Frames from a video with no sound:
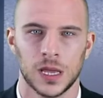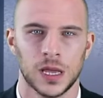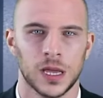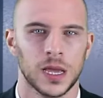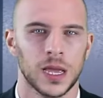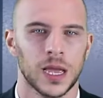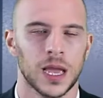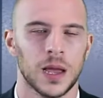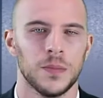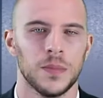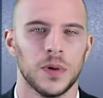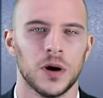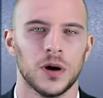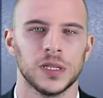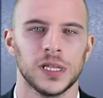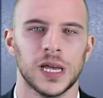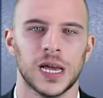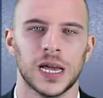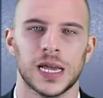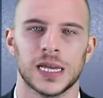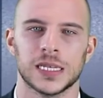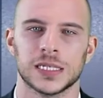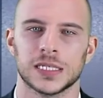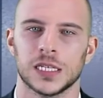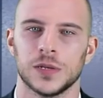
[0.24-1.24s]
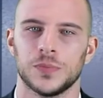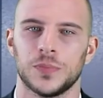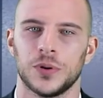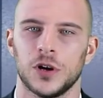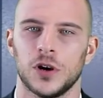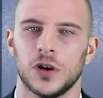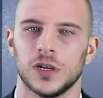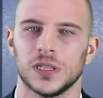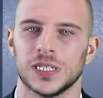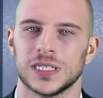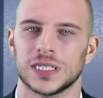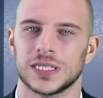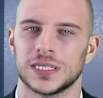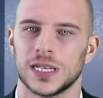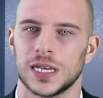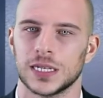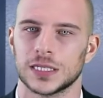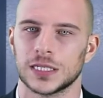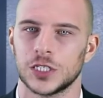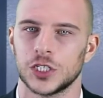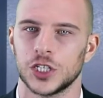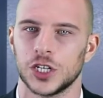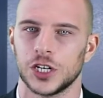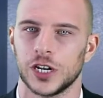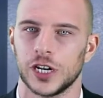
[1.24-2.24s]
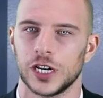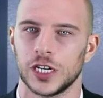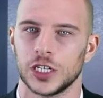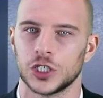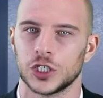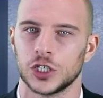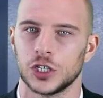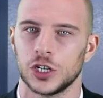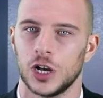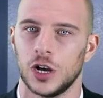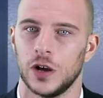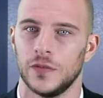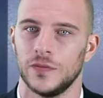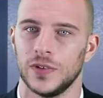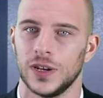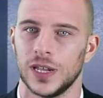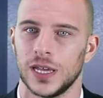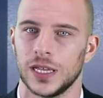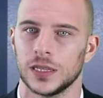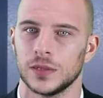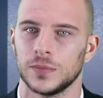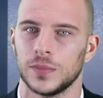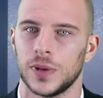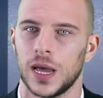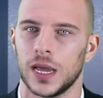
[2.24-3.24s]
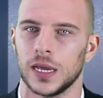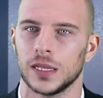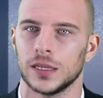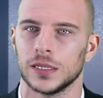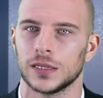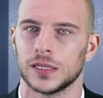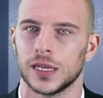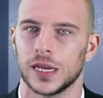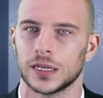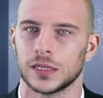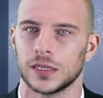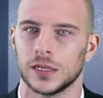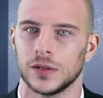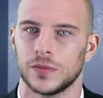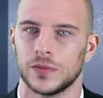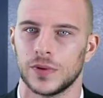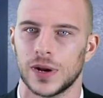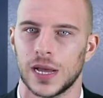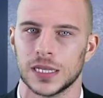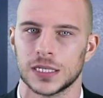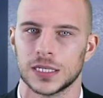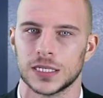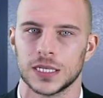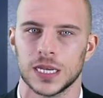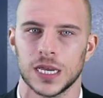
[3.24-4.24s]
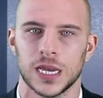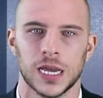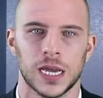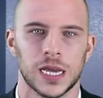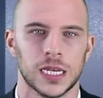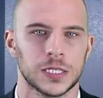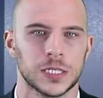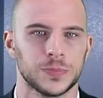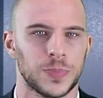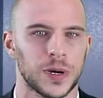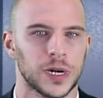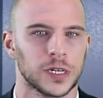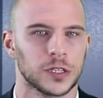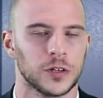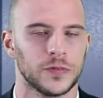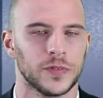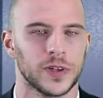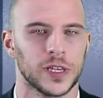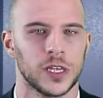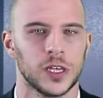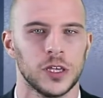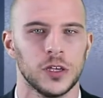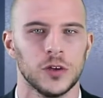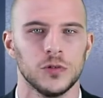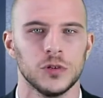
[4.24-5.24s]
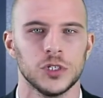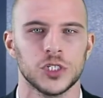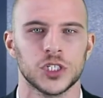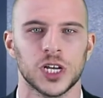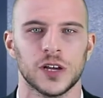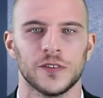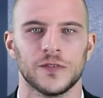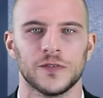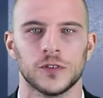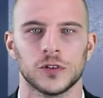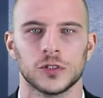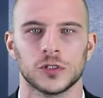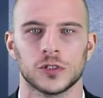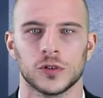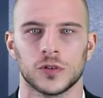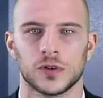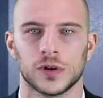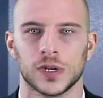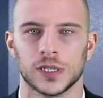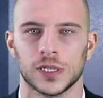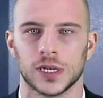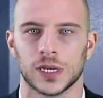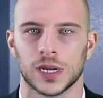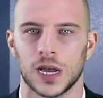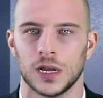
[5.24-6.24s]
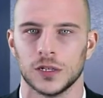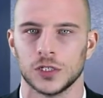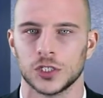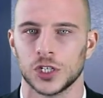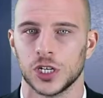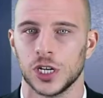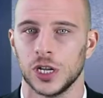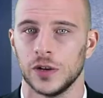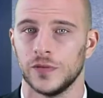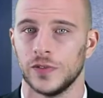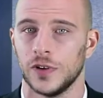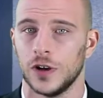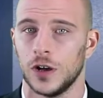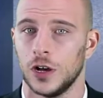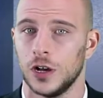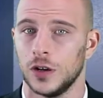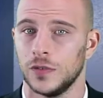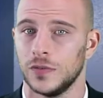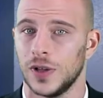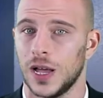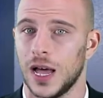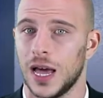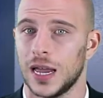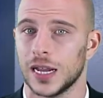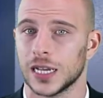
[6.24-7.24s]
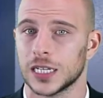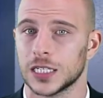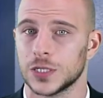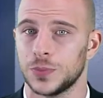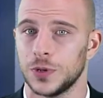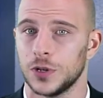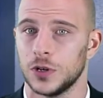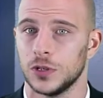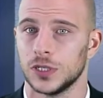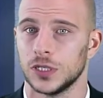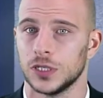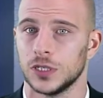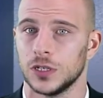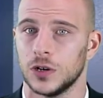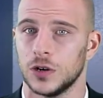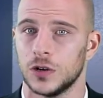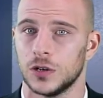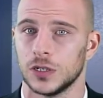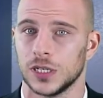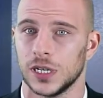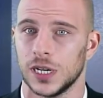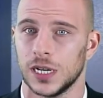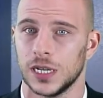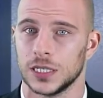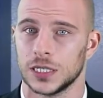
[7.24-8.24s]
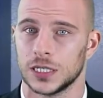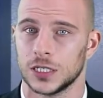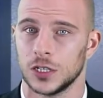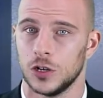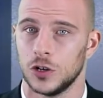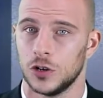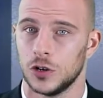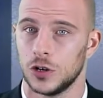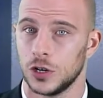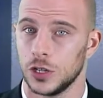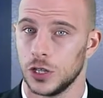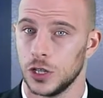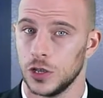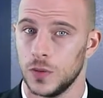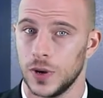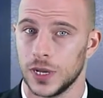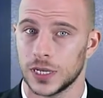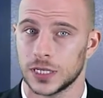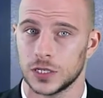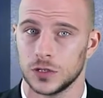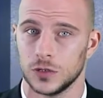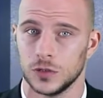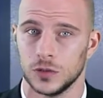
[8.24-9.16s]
Cambodia has deployed its next generation of landmine detecting rats as part of a huge effort to rid the country of unexploded ordnance or UXO.